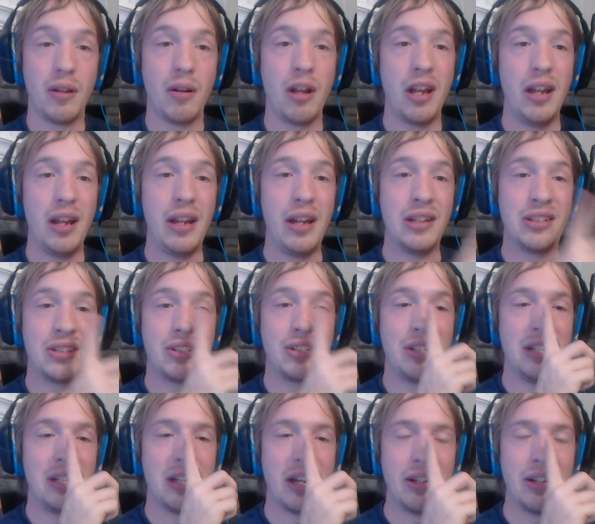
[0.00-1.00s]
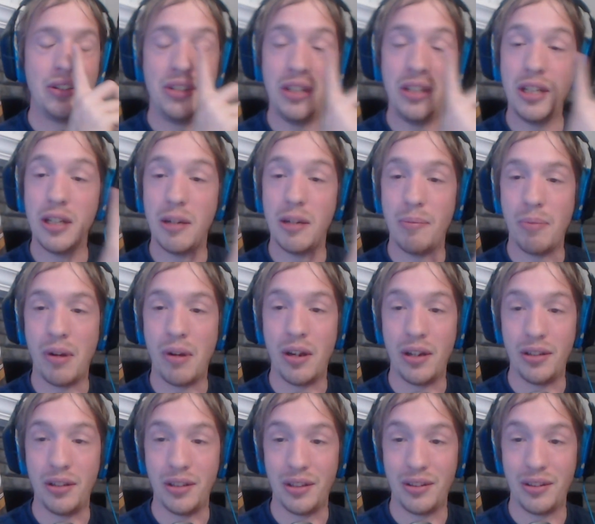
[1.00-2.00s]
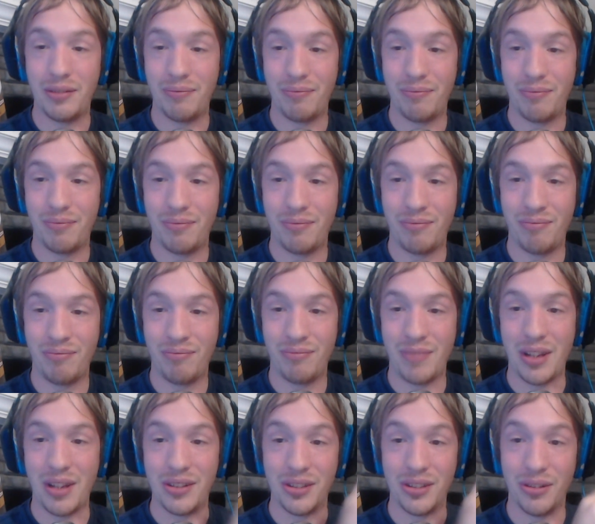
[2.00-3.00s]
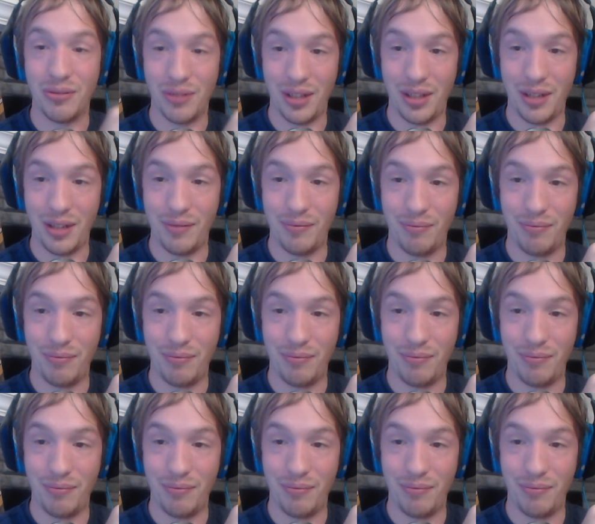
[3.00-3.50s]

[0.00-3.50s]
It's the idea behind it that's great.